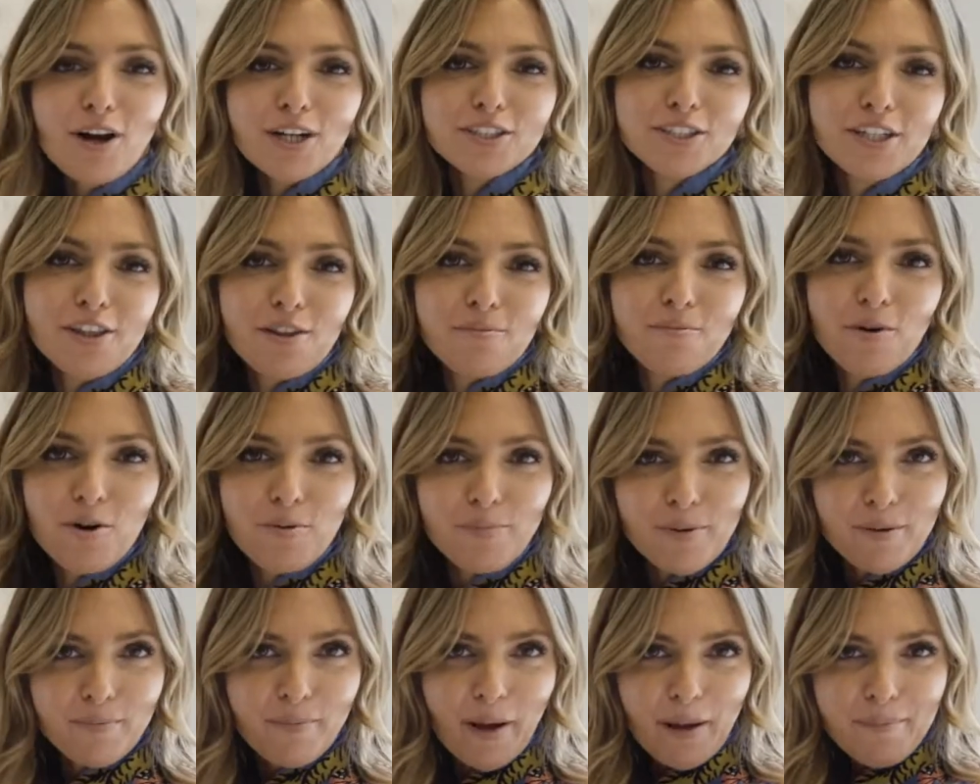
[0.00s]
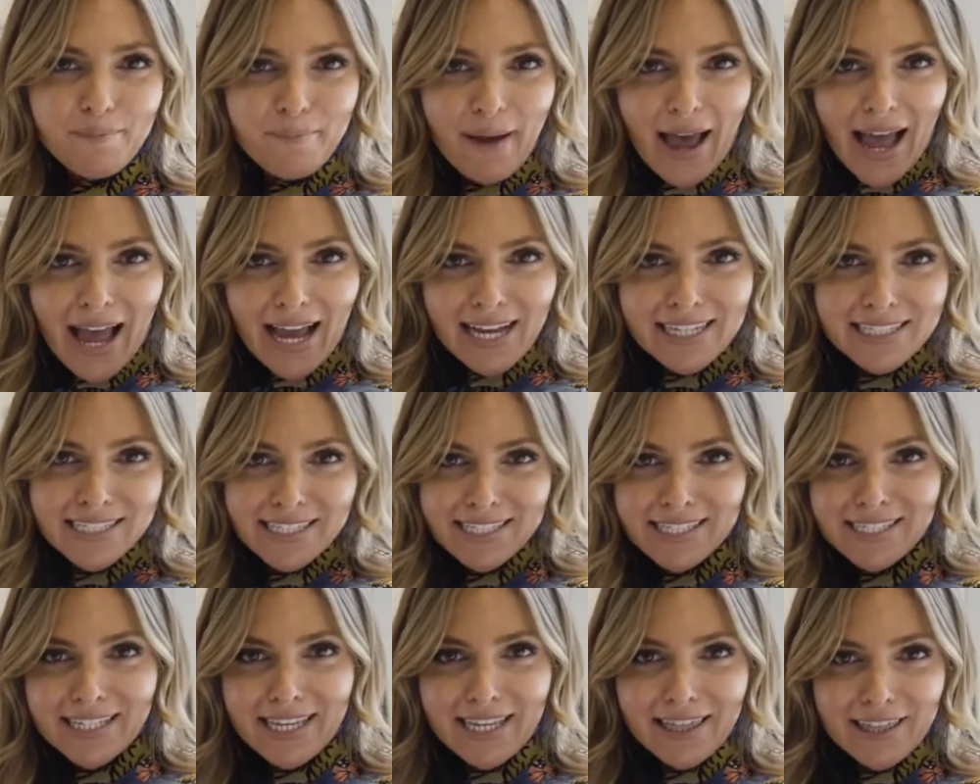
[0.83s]
watching them open my bags
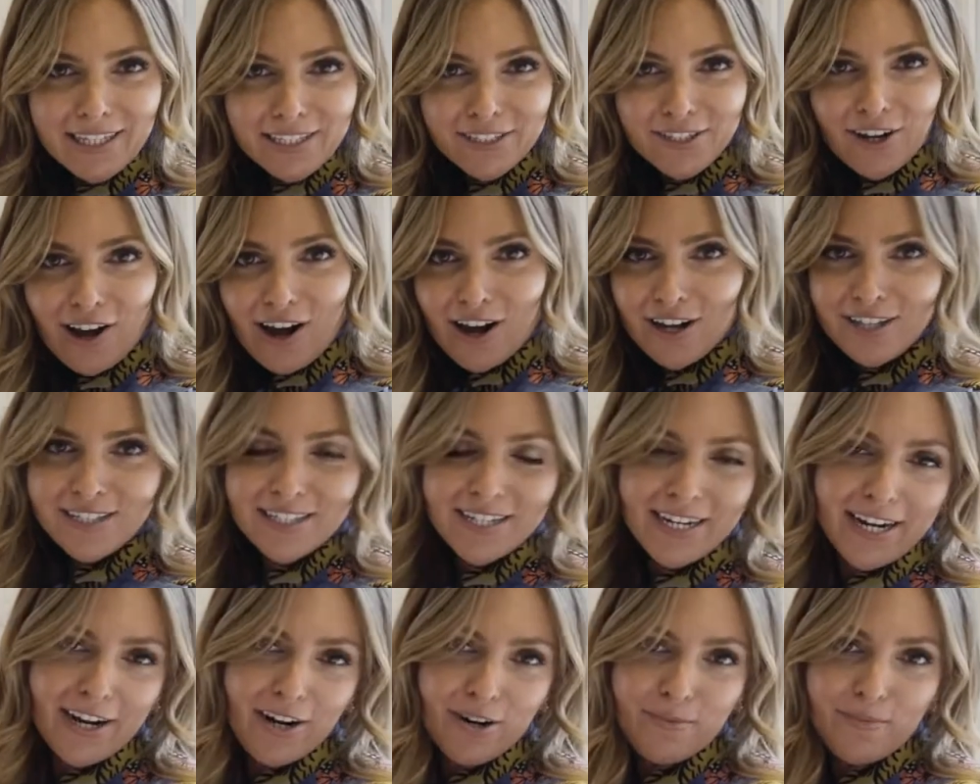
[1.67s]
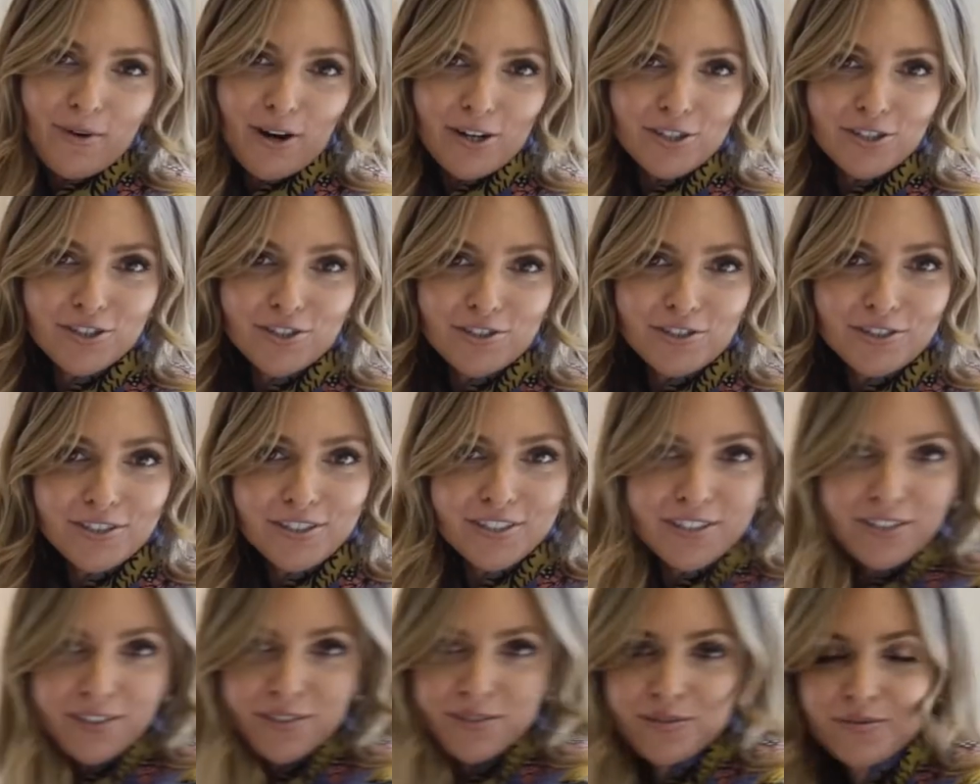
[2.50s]
and seeing the dogs and air marshals.
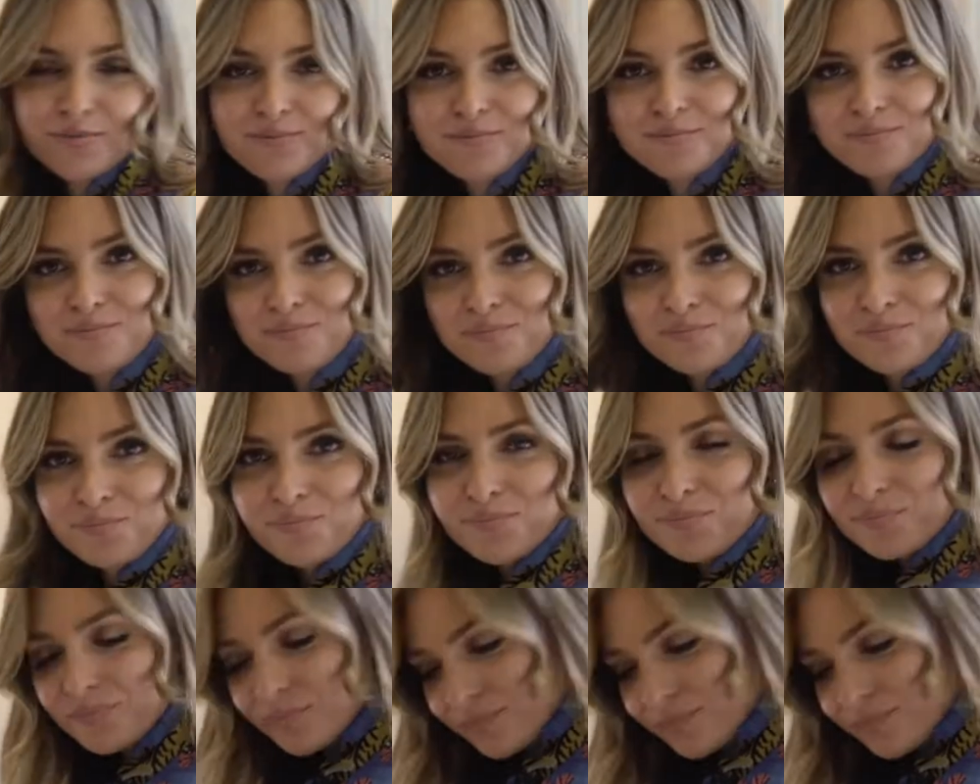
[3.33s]
Okay, what's